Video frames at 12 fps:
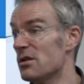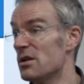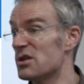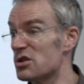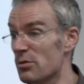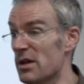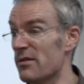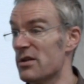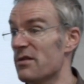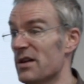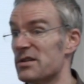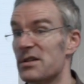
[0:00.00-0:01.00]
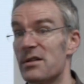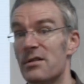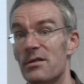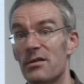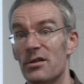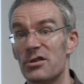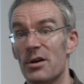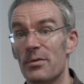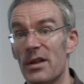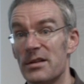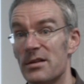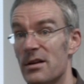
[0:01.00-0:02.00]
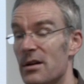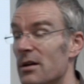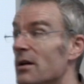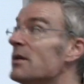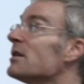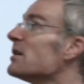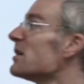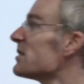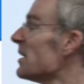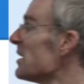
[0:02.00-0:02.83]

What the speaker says: Install whatever you fancy on top of that. So